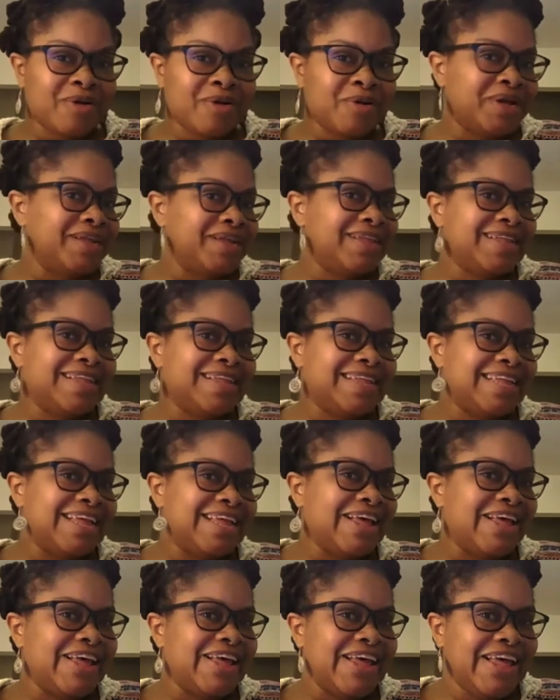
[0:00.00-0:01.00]
one,
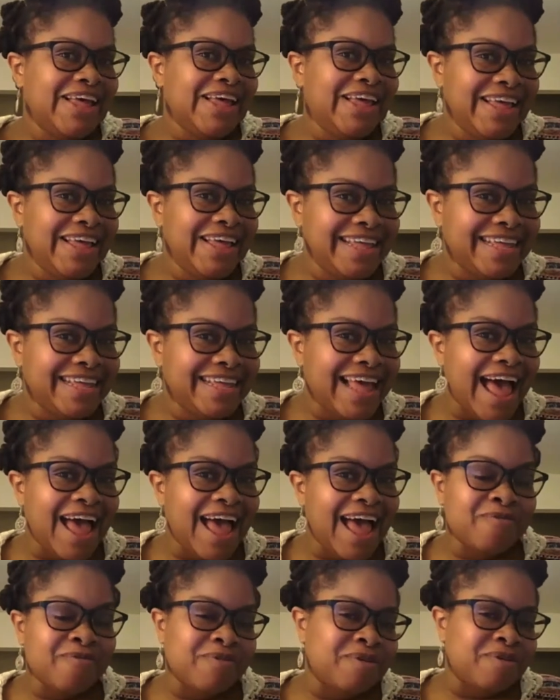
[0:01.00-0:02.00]

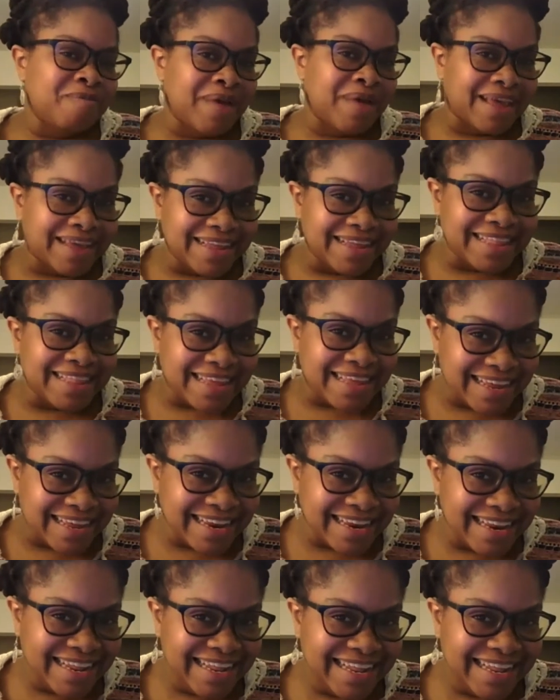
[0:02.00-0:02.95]
I'm reminded